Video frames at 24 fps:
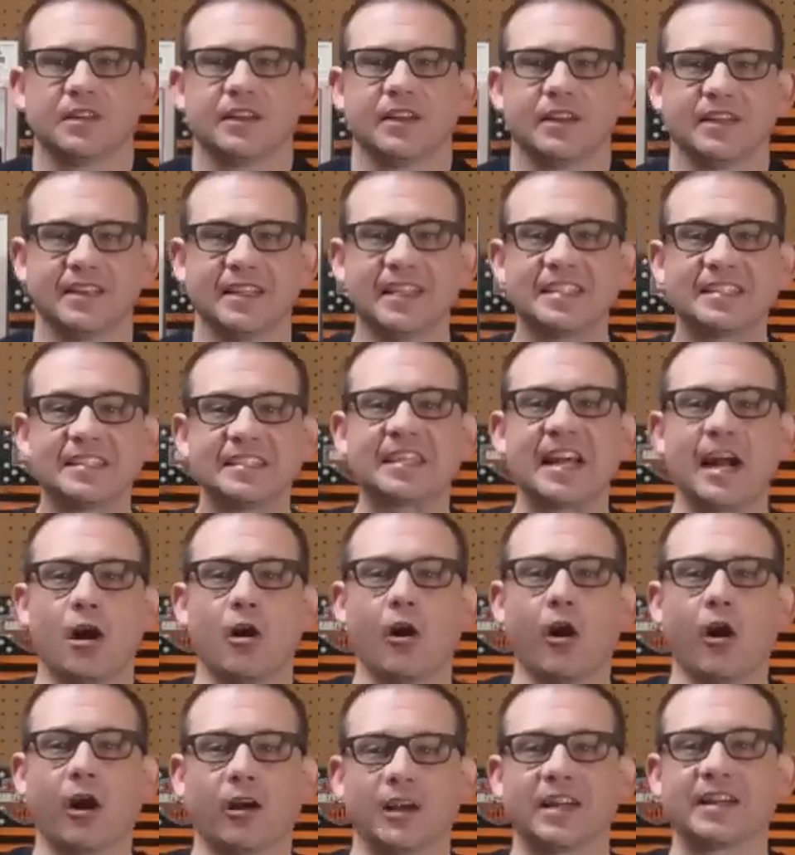This is how
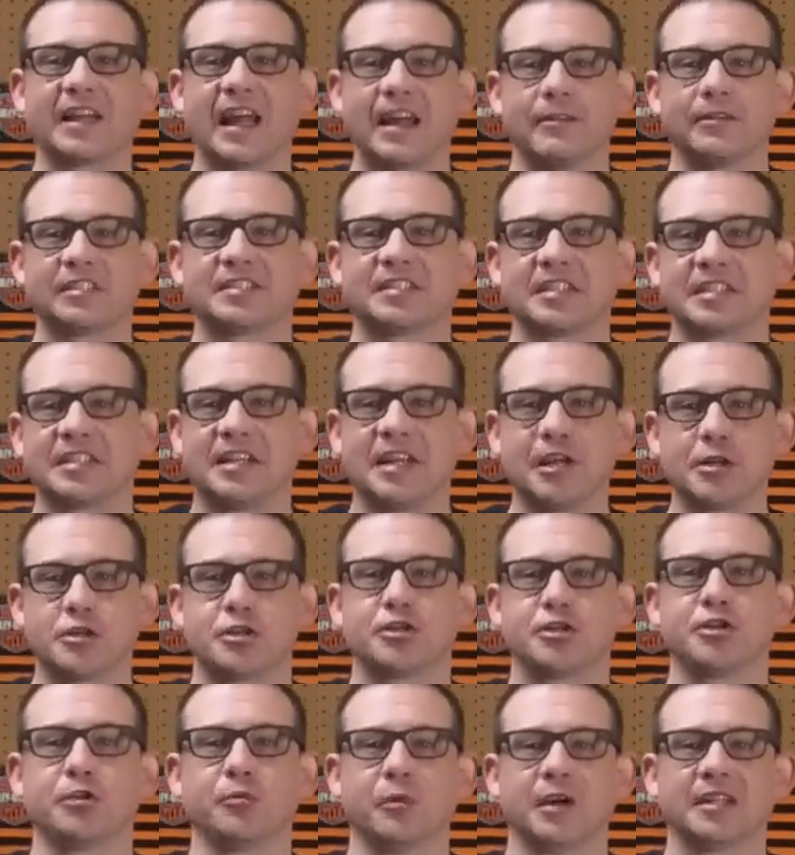Harley-Davidson gets
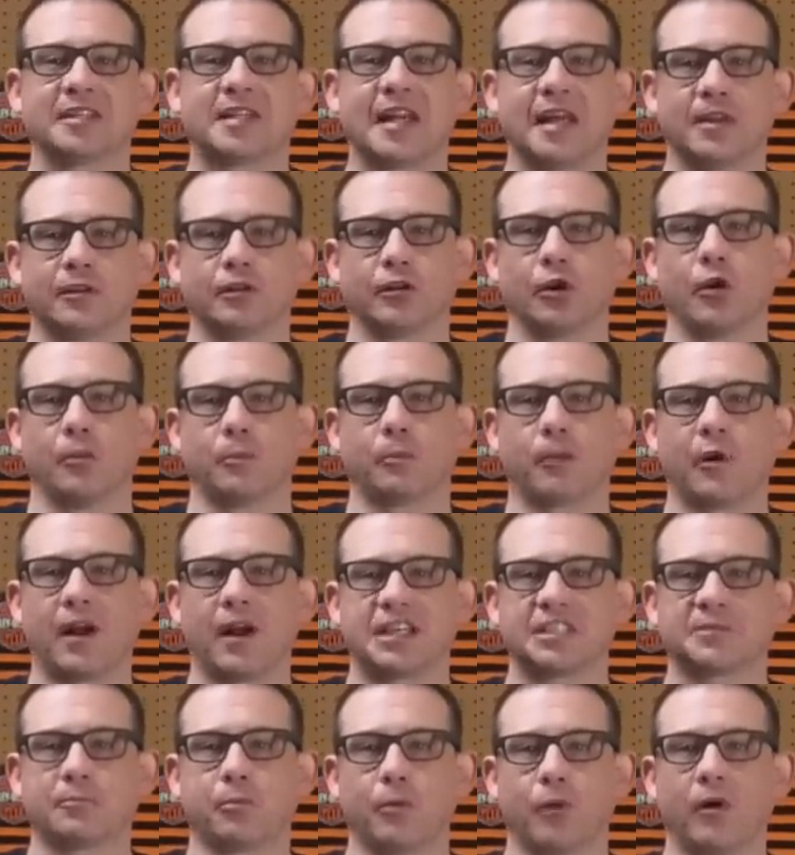you with that low
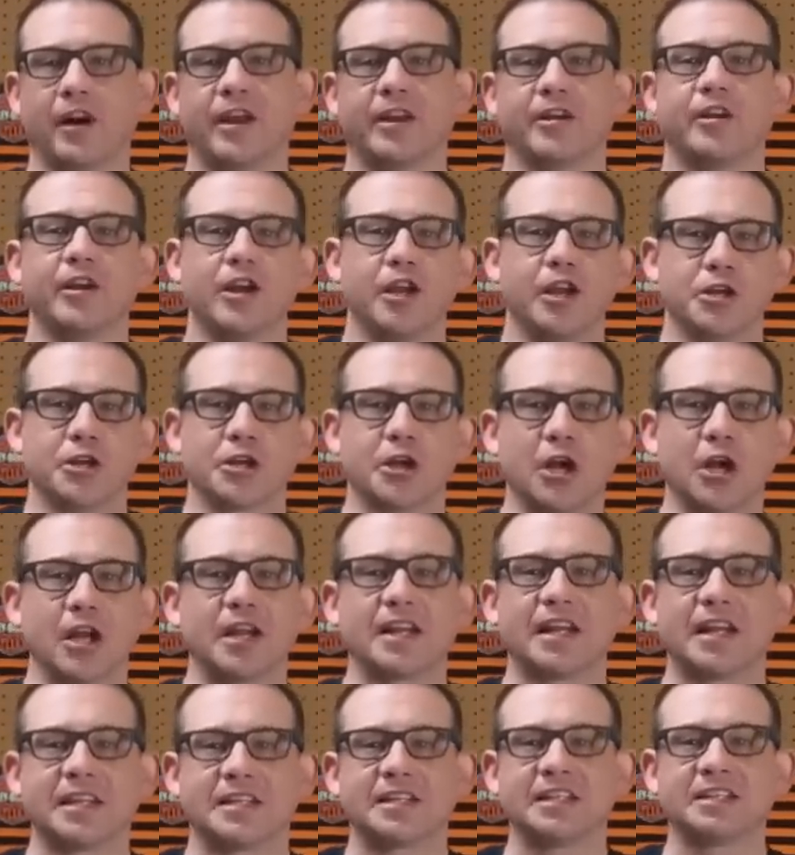price point. You're gonna
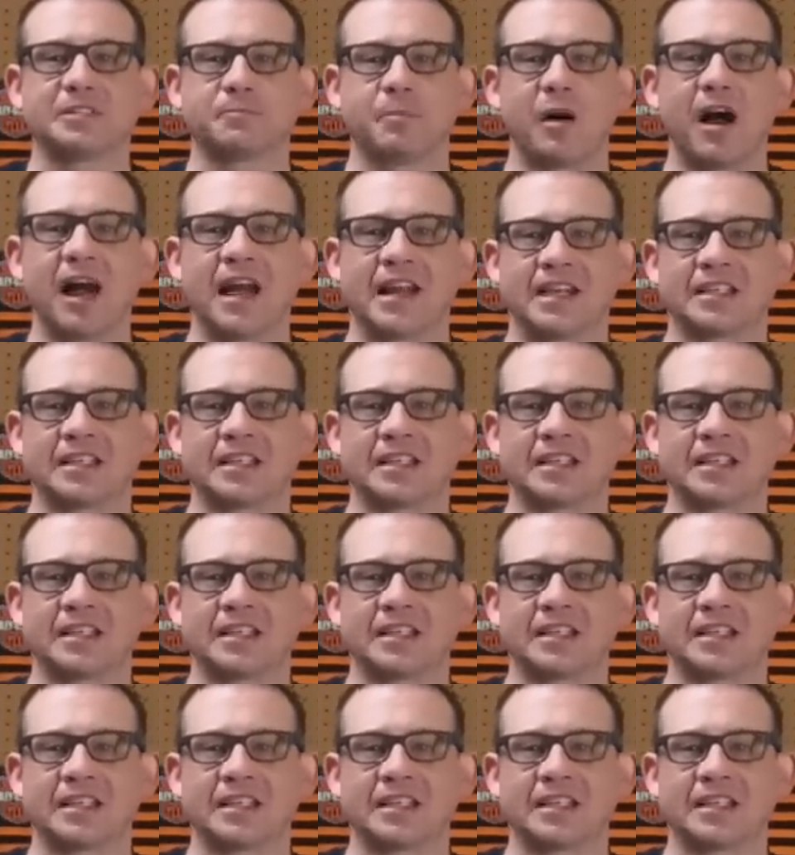get this bike,